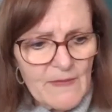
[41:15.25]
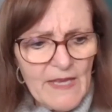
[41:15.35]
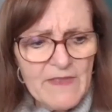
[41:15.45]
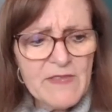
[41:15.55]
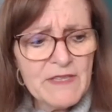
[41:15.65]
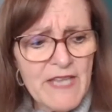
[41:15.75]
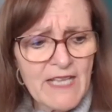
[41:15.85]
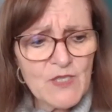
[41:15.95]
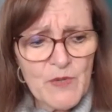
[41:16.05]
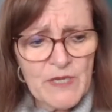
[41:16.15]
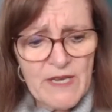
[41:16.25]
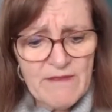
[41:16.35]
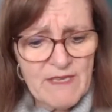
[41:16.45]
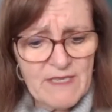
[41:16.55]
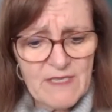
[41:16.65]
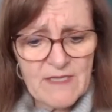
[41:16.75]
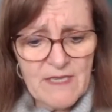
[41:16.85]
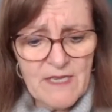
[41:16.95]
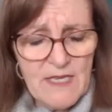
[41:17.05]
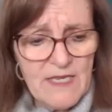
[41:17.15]
And then the last one, I think, is
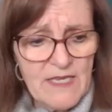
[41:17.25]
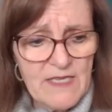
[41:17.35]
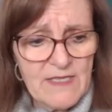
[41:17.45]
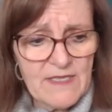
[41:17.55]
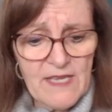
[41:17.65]
an